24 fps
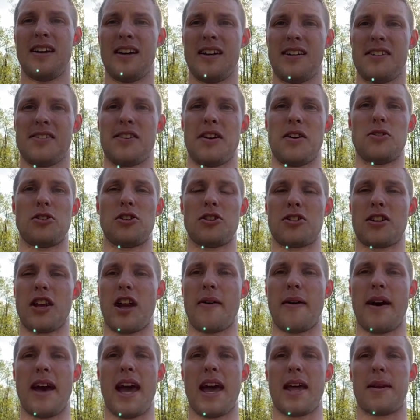So just go
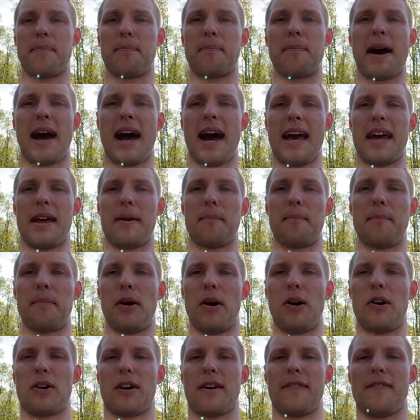ahead and buy it in
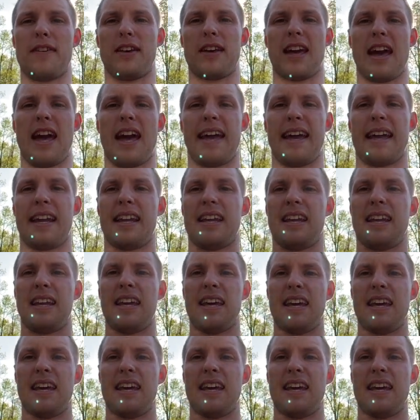bulk if you can.